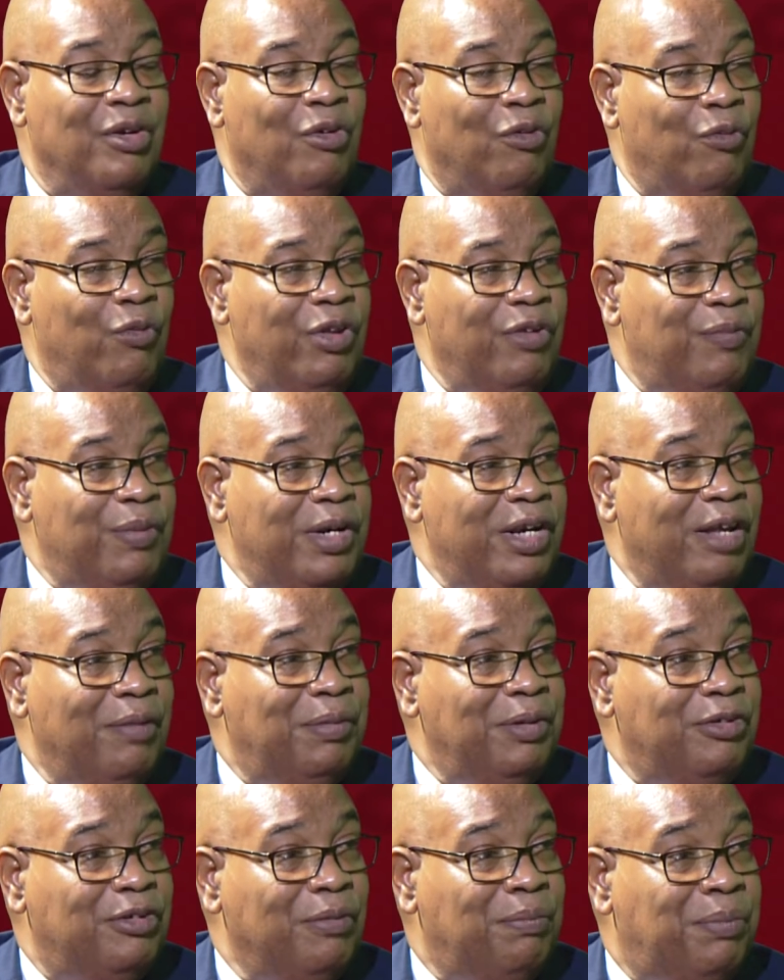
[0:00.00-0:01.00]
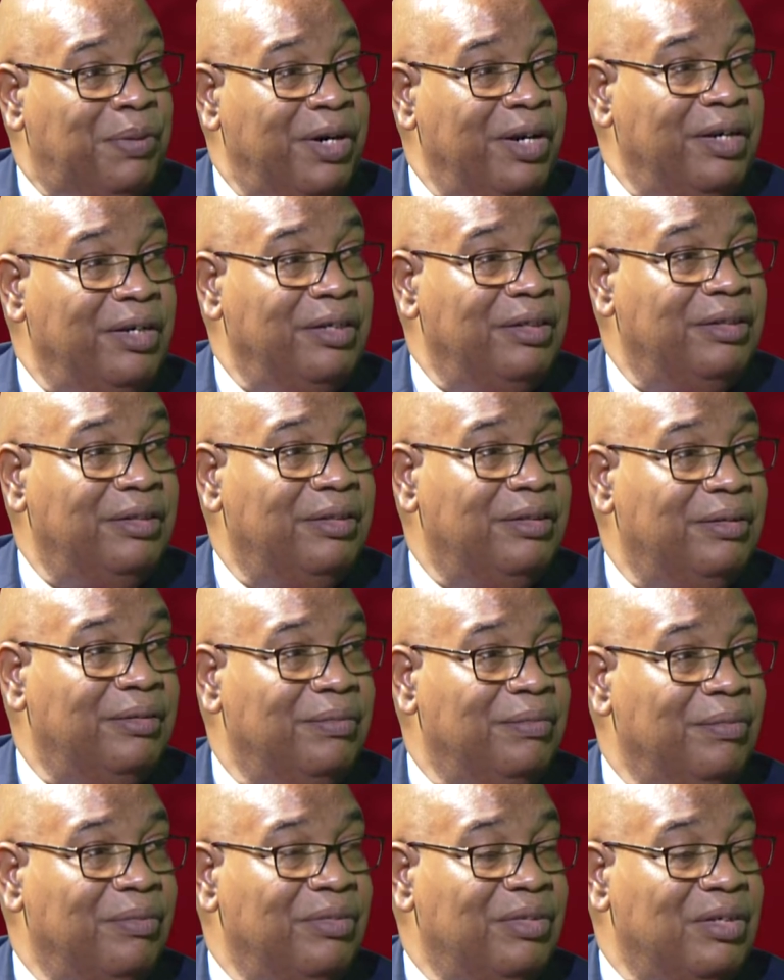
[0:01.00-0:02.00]
We've been able to bring
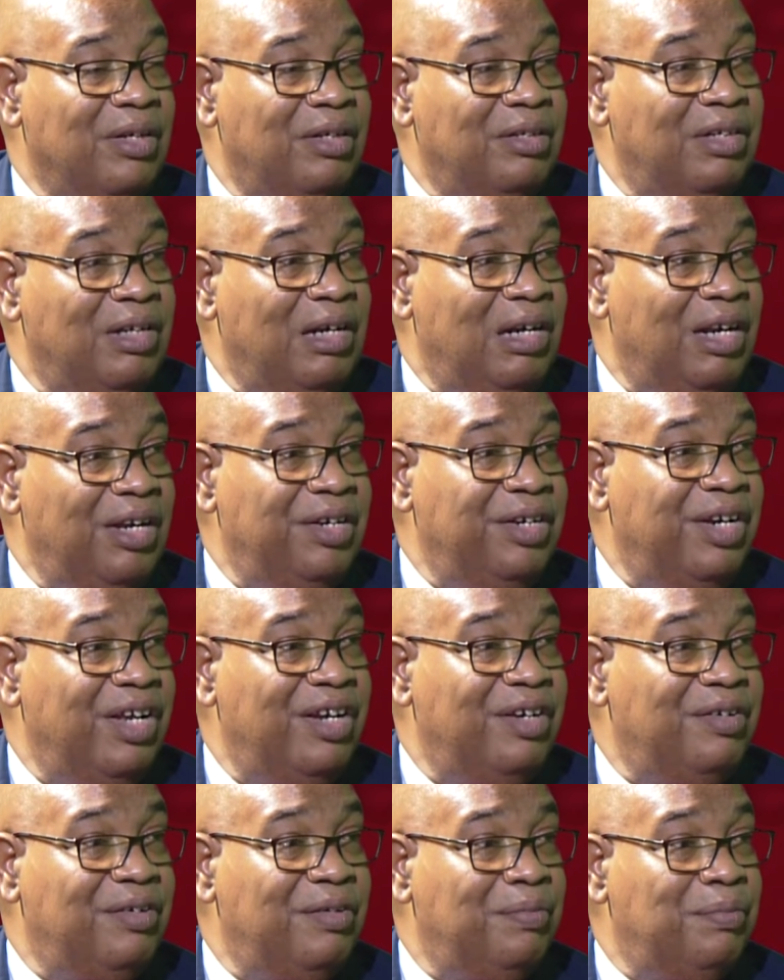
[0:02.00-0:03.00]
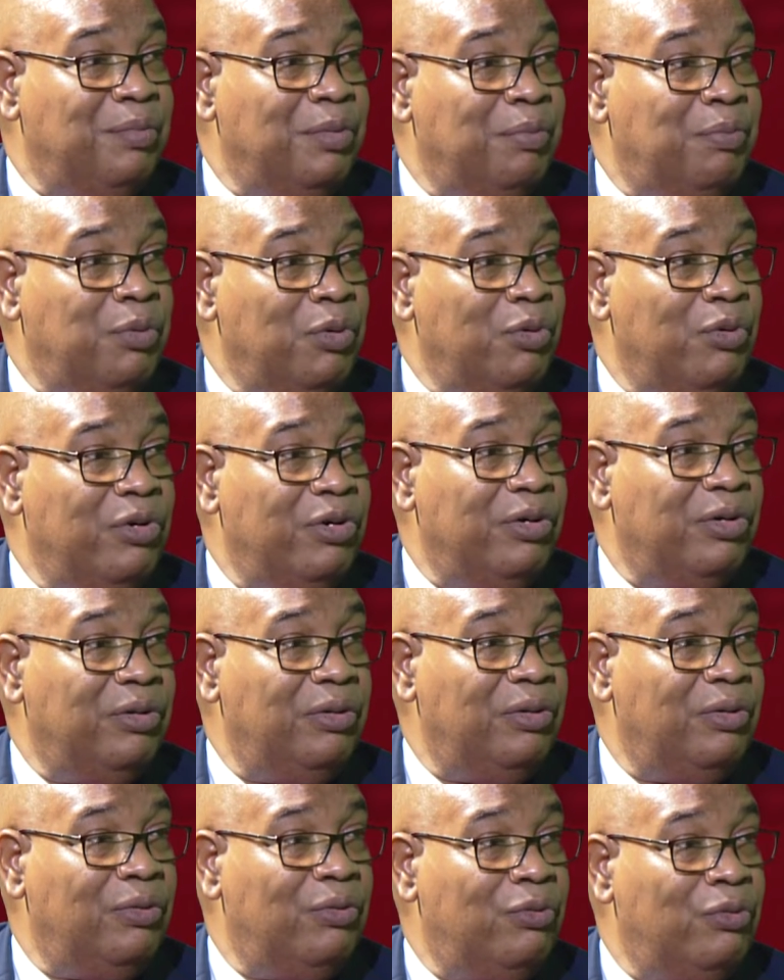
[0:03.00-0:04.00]
the Linden Mabura
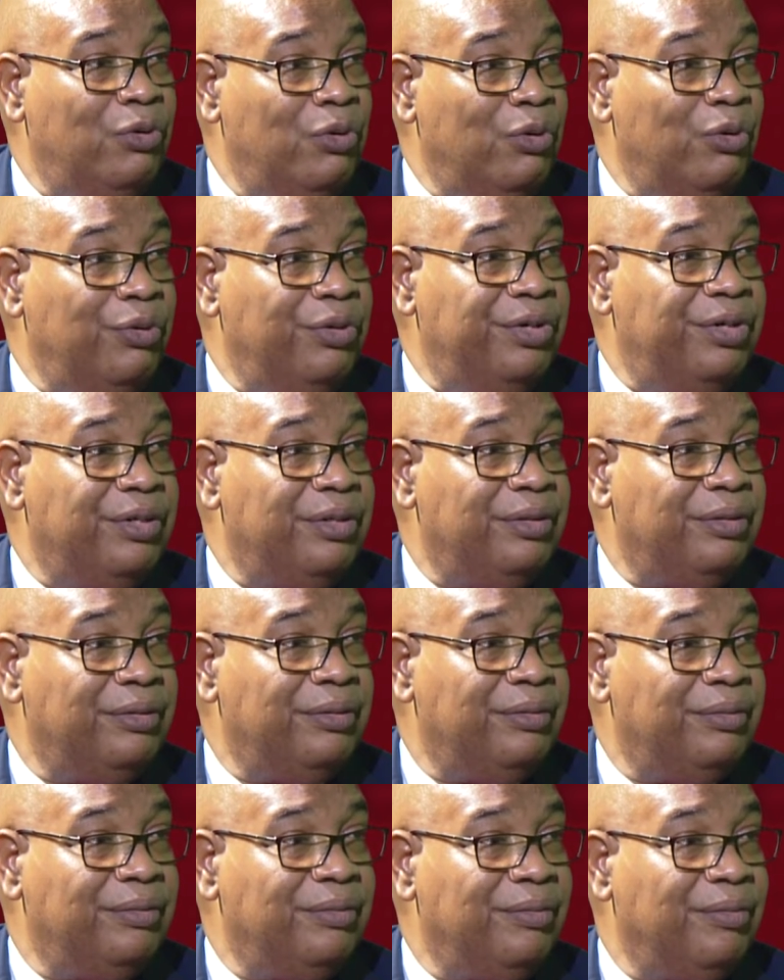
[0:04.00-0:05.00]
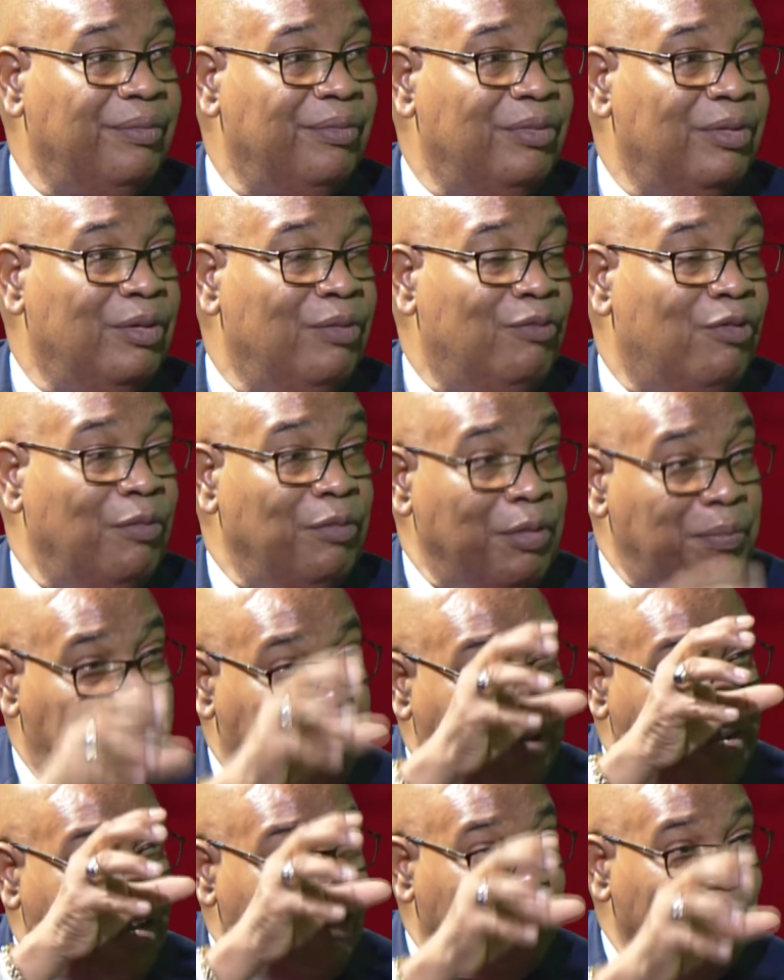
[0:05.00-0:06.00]
Road from the
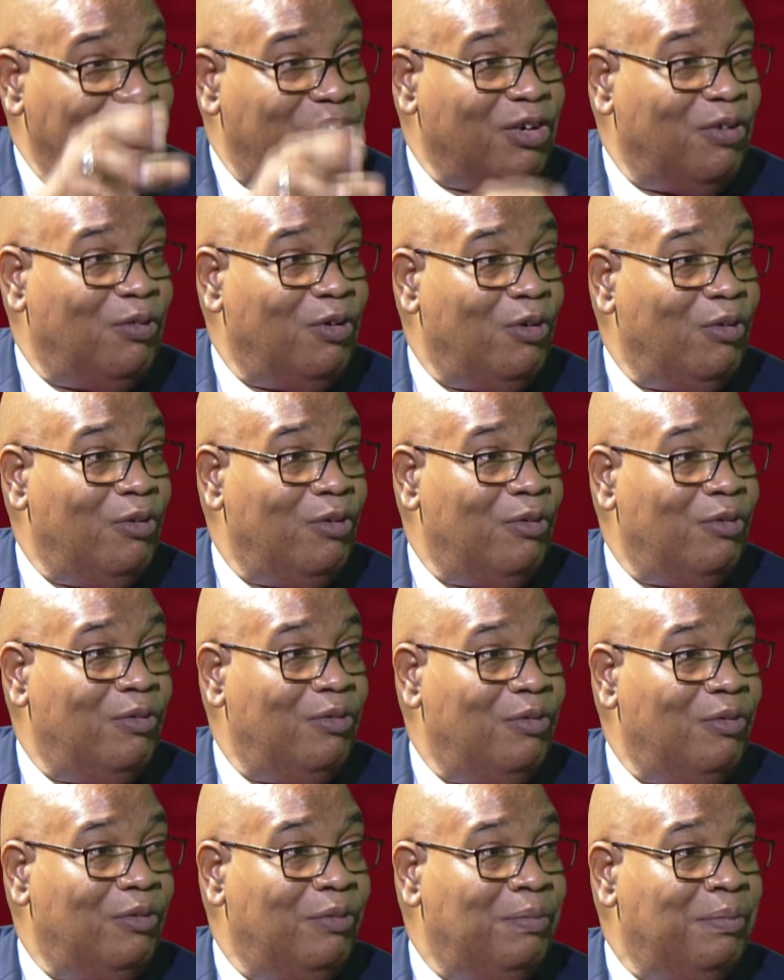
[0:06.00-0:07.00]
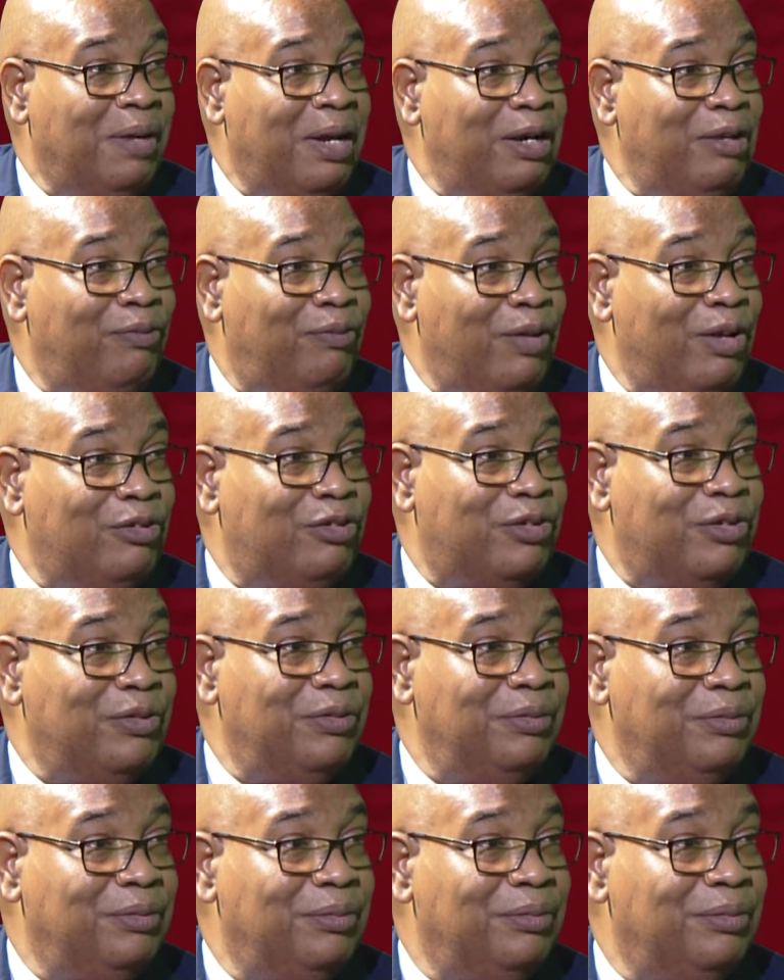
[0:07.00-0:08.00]
pages of our
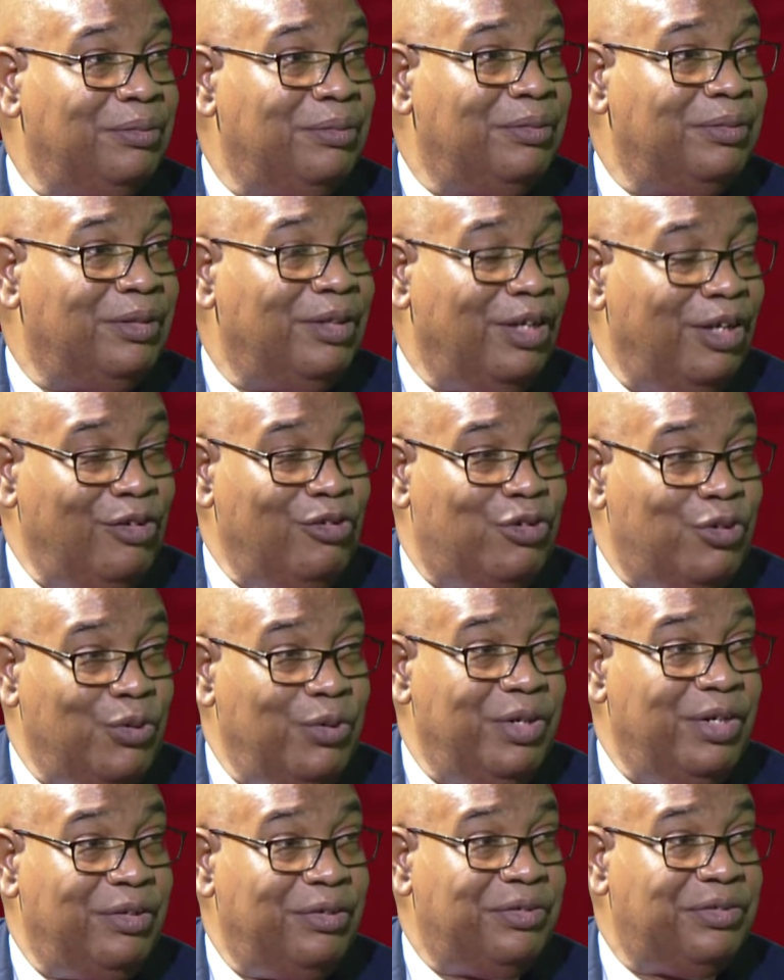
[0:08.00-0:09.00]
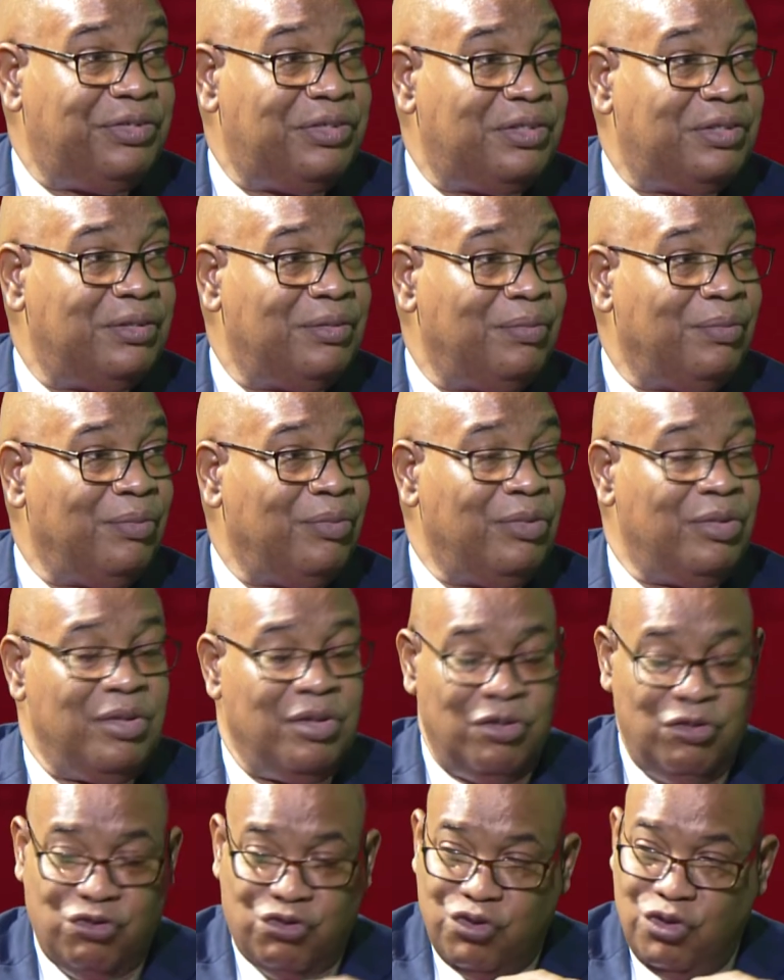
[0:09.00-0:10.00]
manifesto in 2 years
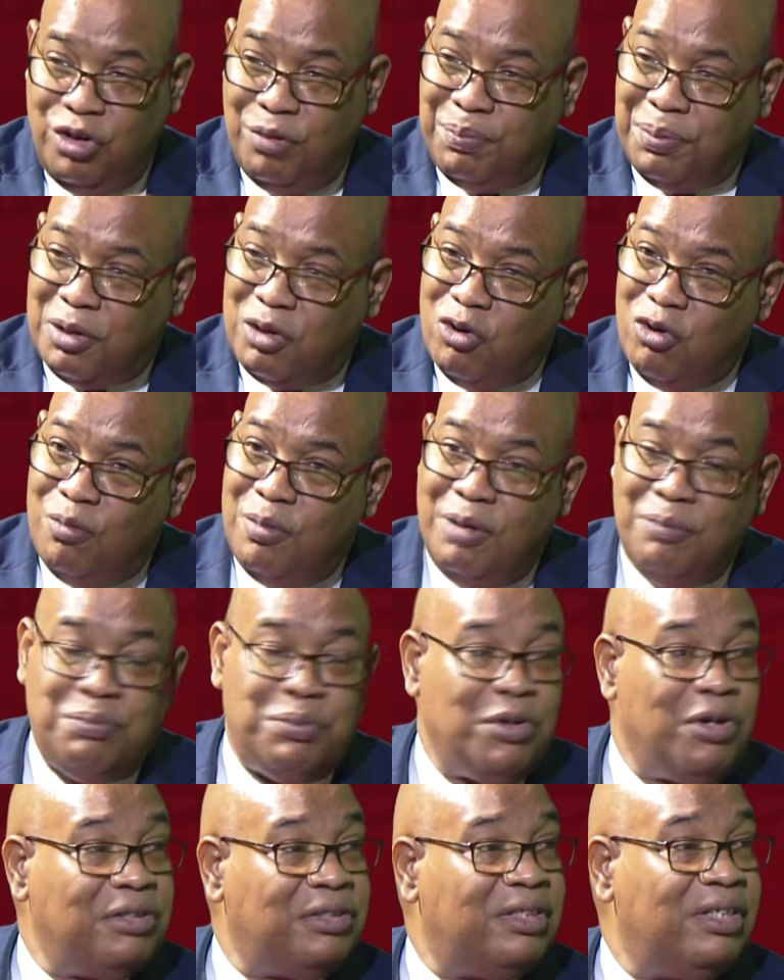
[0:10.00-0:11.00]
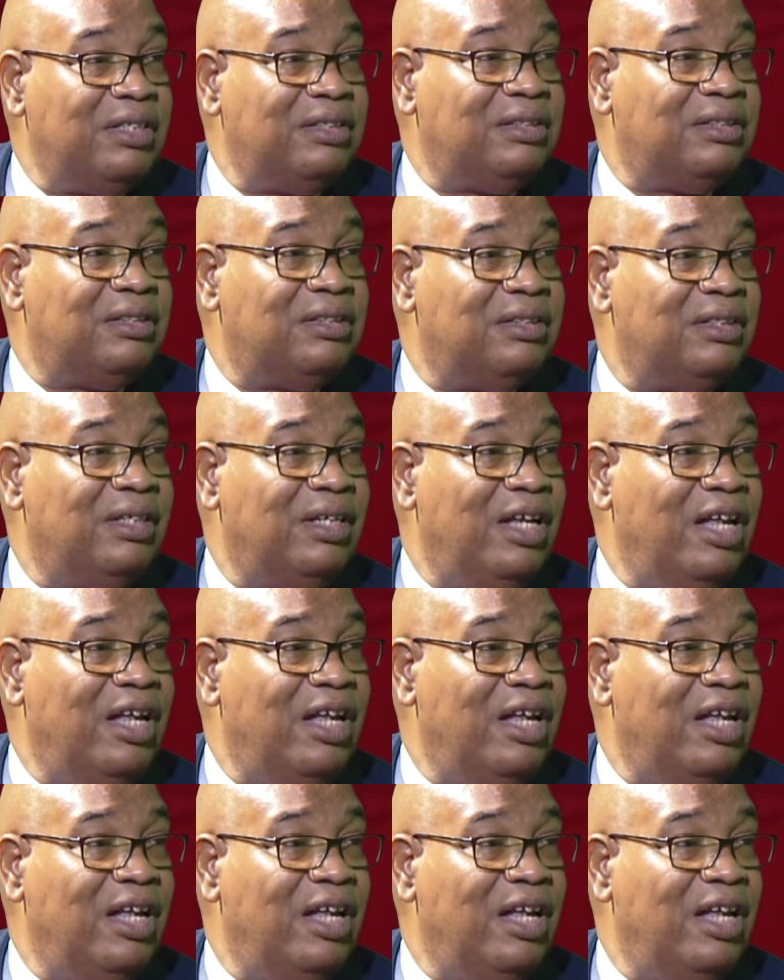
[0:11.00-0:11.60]
through the procurement process.